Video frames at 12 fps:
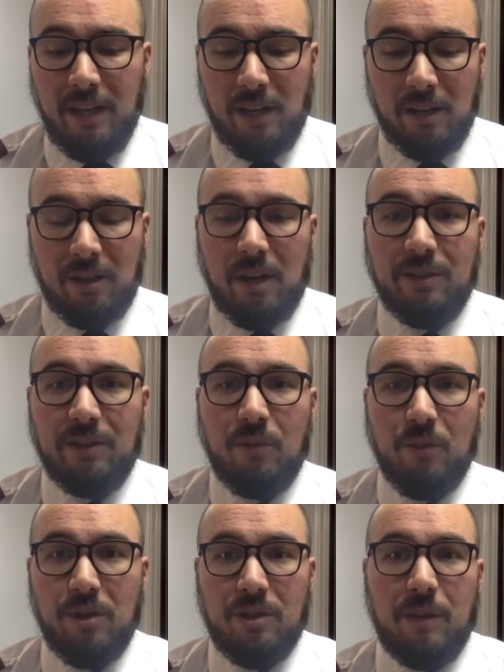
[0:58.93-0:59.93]
Our call to
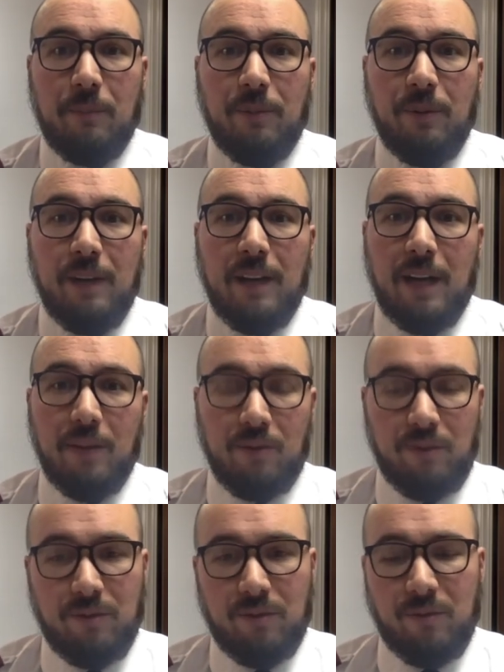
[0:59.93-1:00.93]
worship, I'm
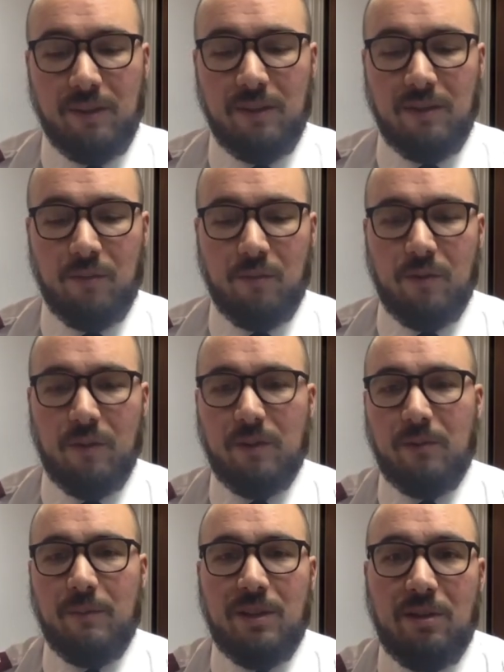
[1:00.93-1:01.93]
going to read some words
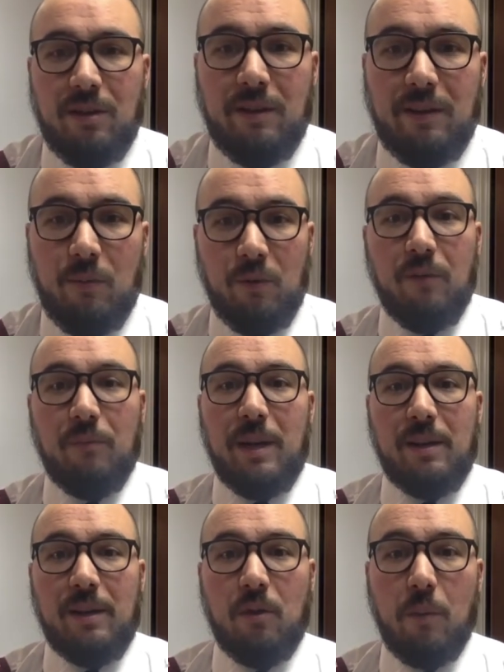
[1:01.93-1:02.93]
from the song that would have
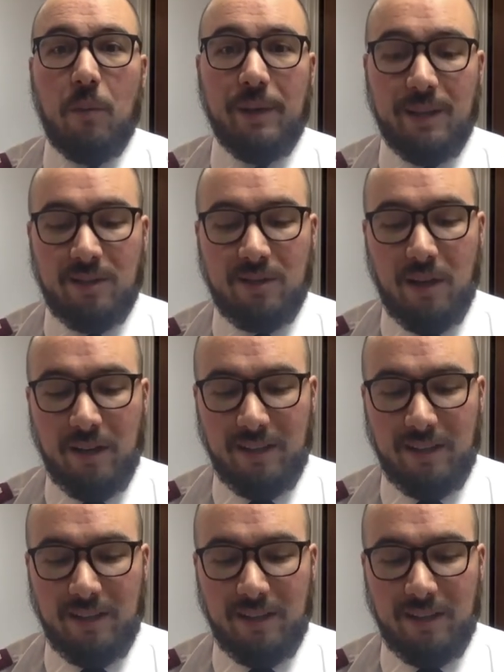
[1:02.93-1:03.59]
been our opening song